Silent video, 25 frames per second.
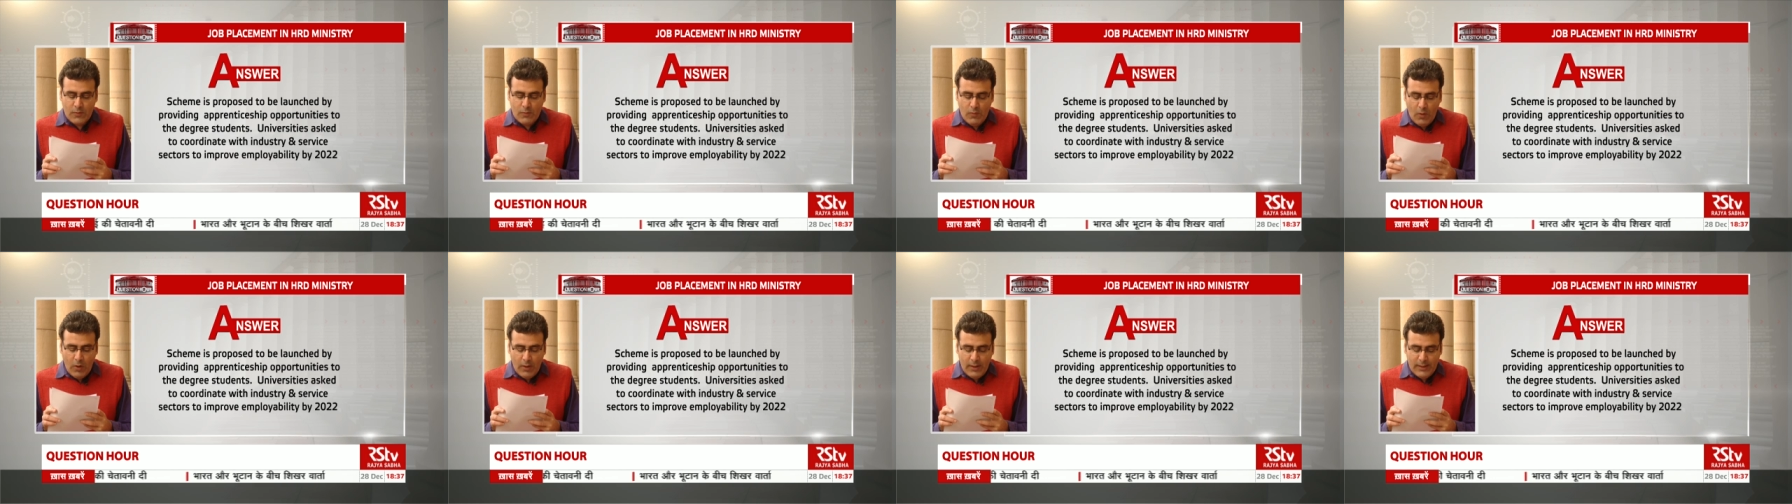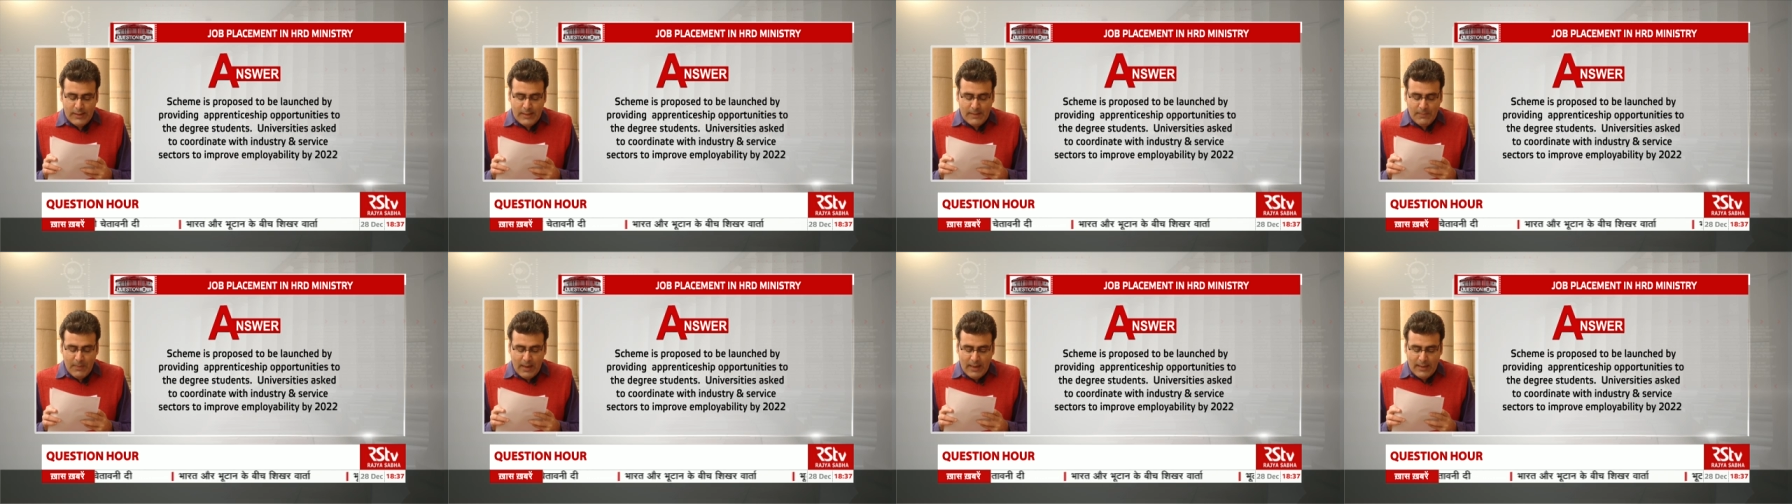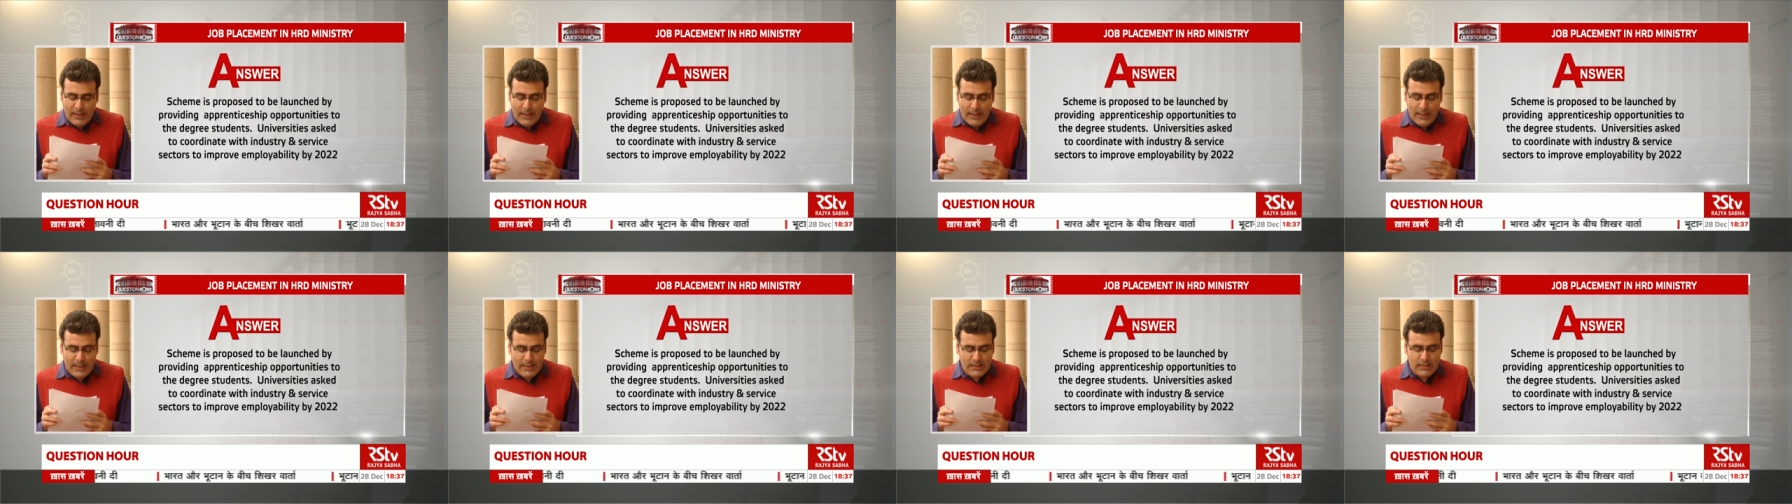quality
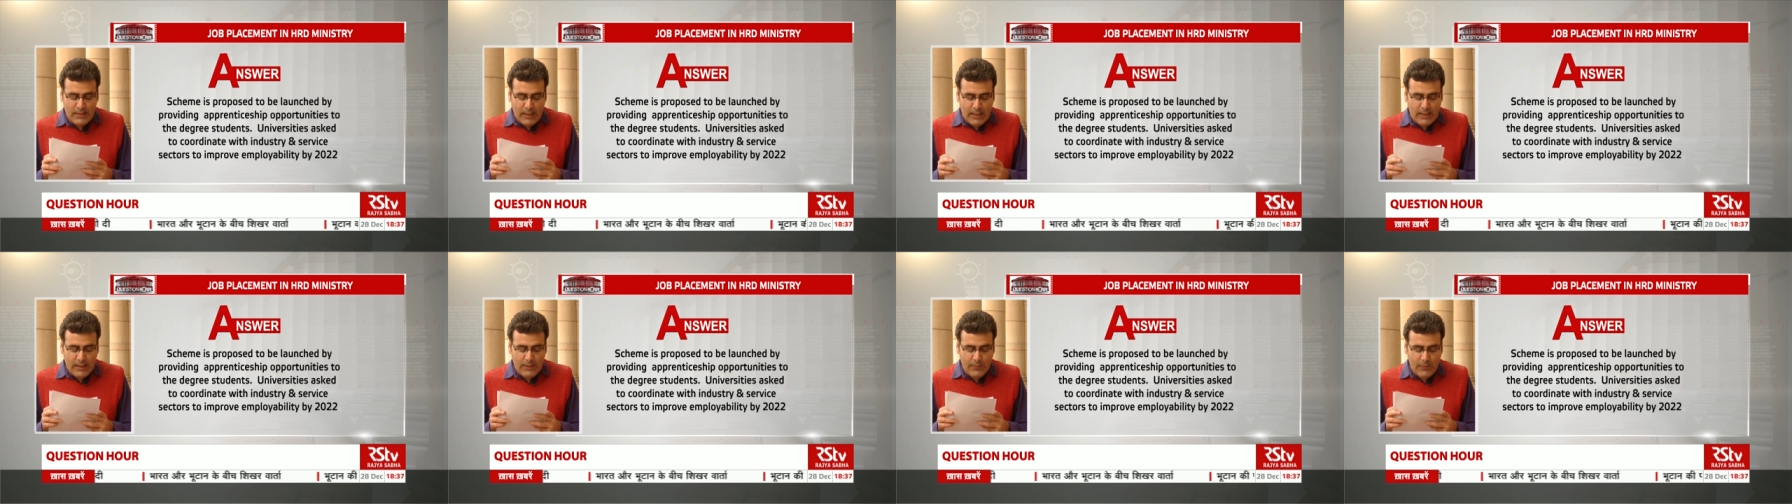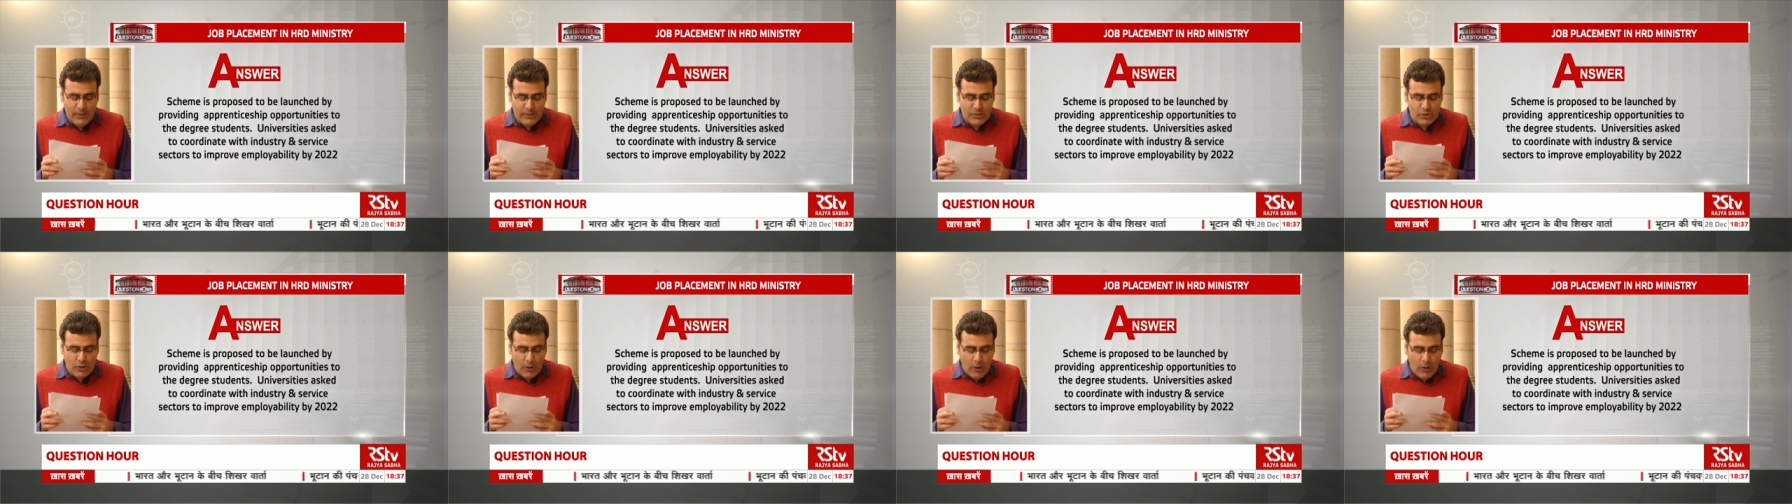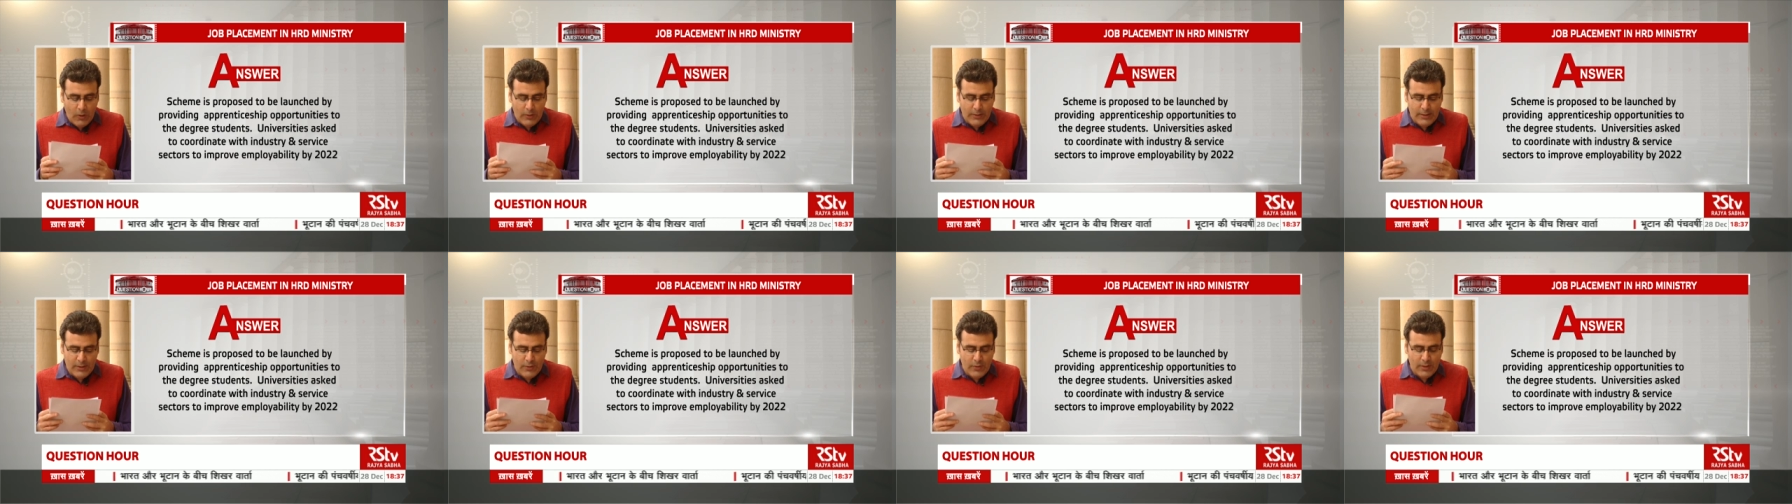mandate in which
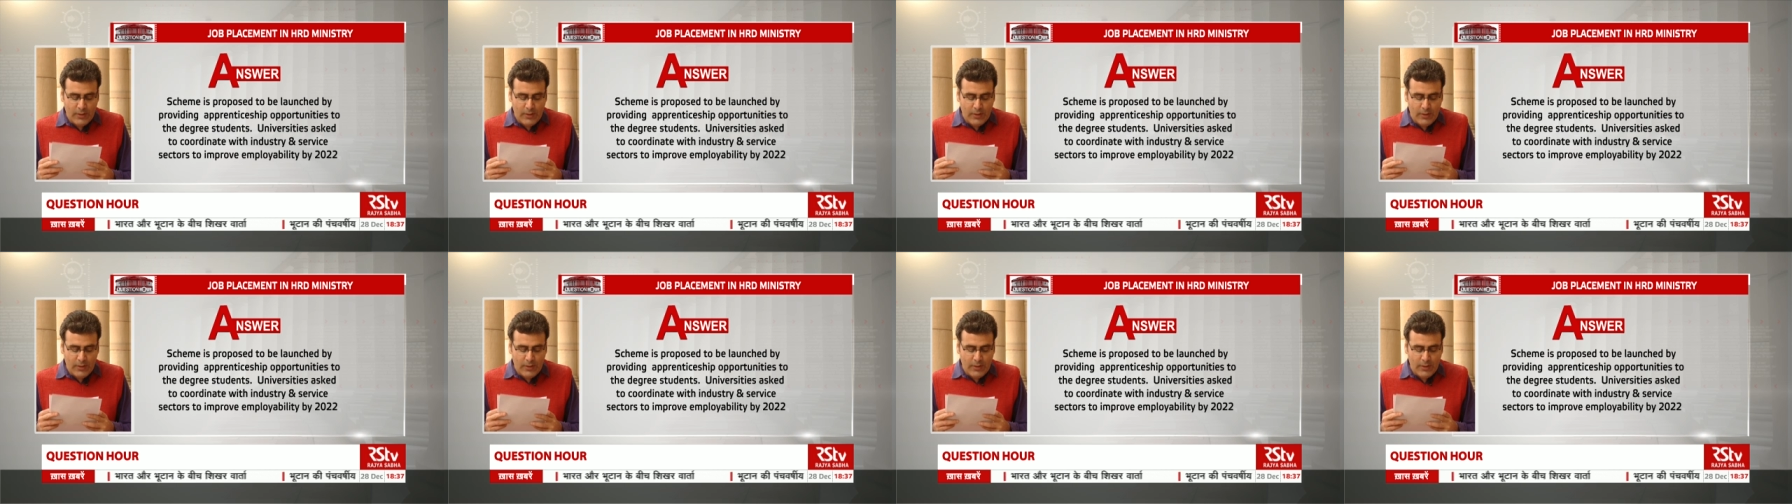all the